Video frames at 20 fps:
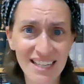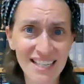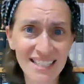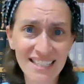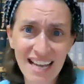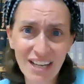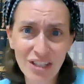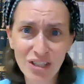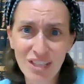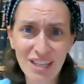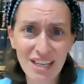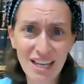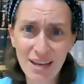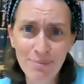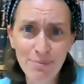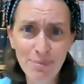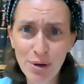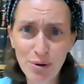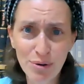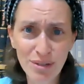He's actually
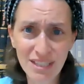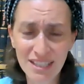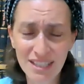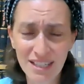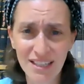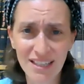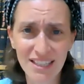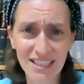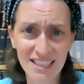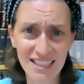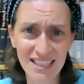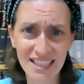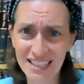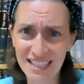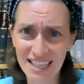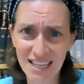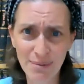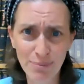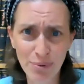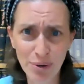impure still. He still has
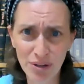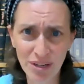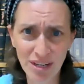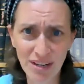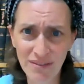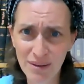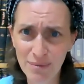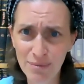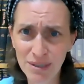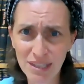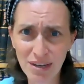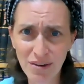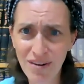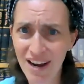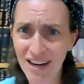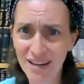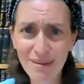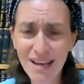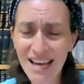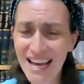the impurity of the mitzvah
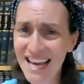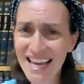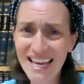on him.